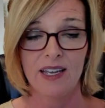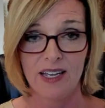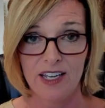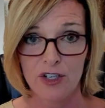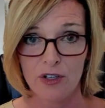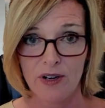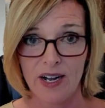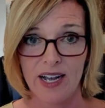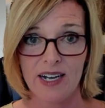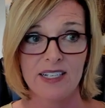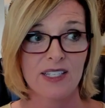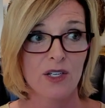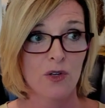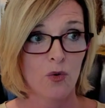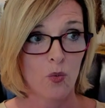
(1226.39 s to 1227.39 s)

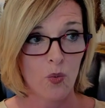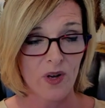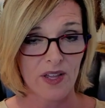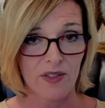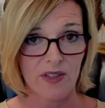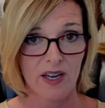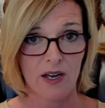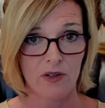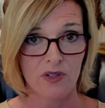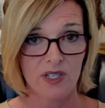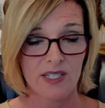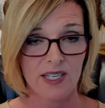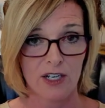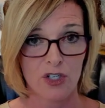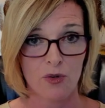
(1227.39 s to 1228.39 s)
interacts with healthy
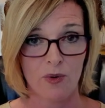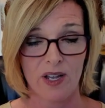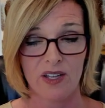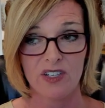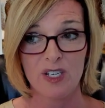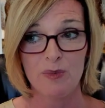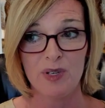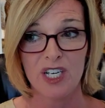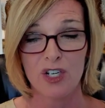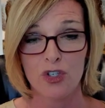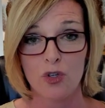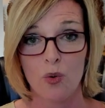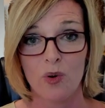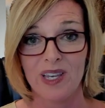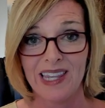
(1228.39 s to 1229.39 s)
sexuality because
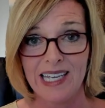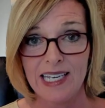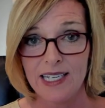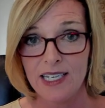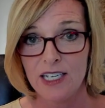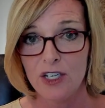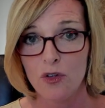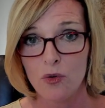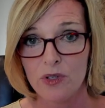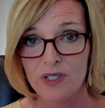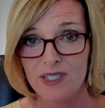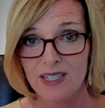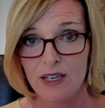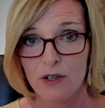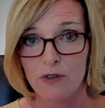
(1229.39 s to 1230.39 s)
you're linking
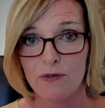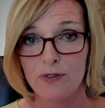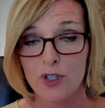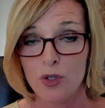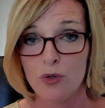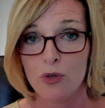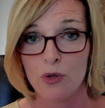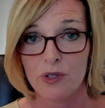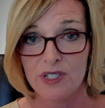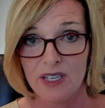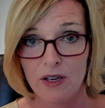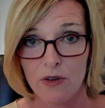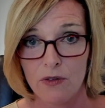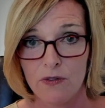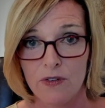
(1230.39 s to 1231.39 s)
yourself to
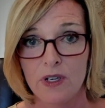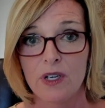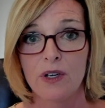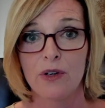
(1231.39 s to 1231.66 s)
yourself